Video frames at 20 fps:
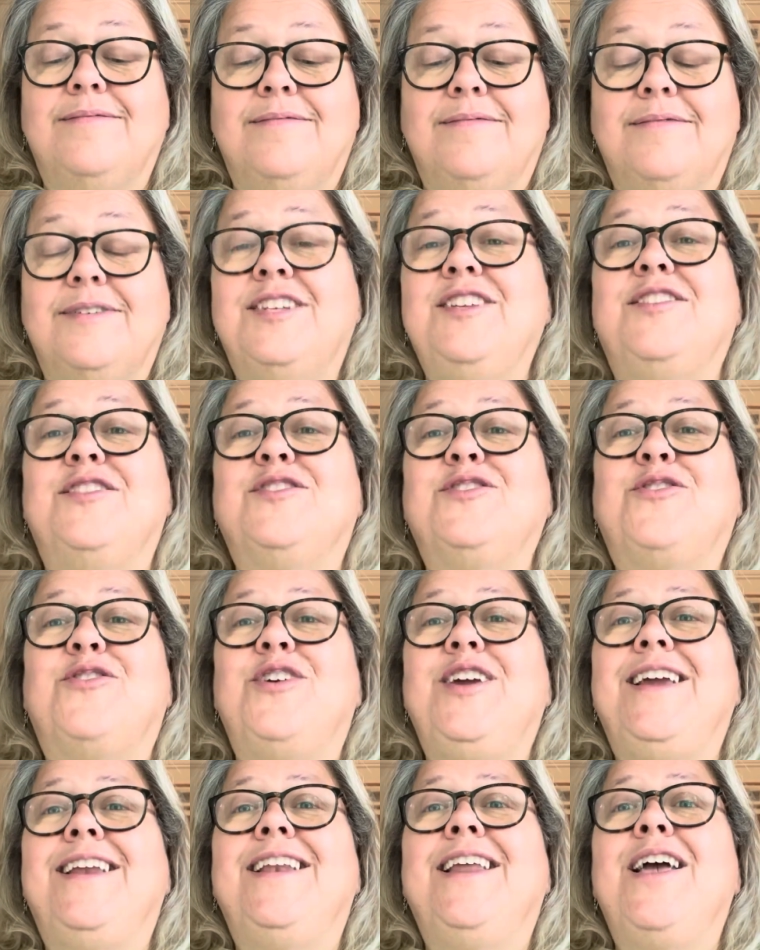to the
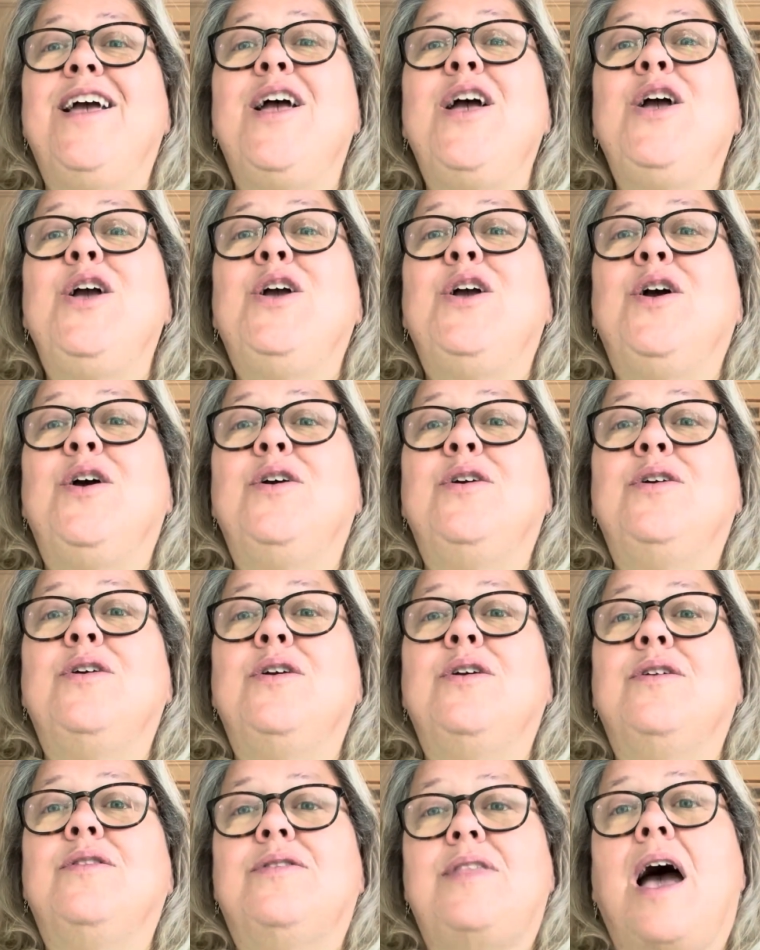screen,
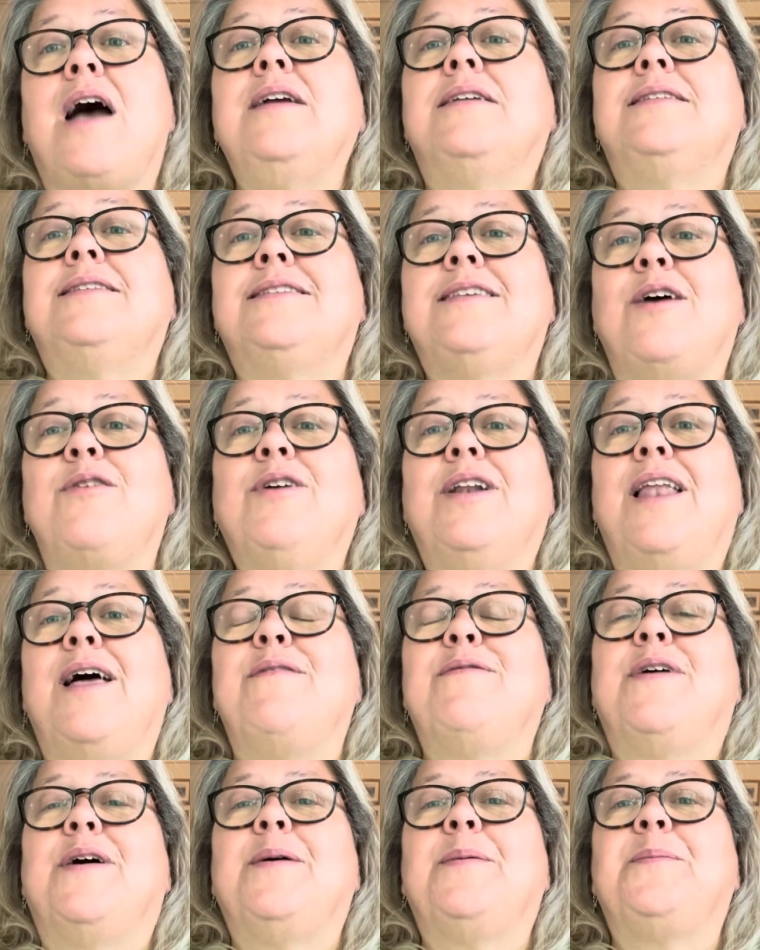that is so
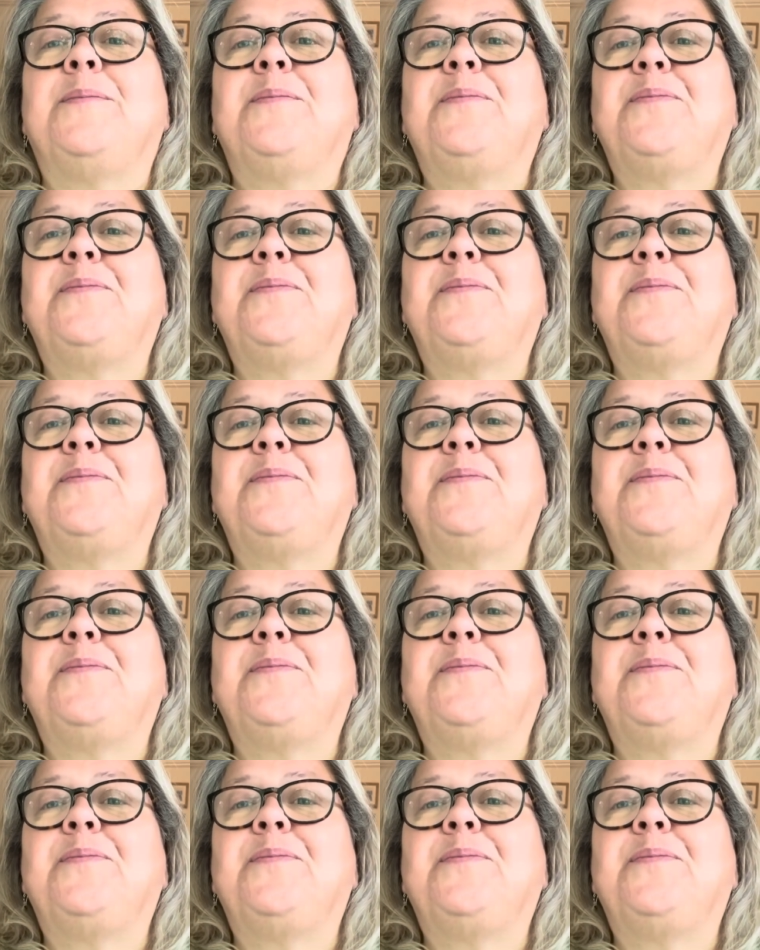clever,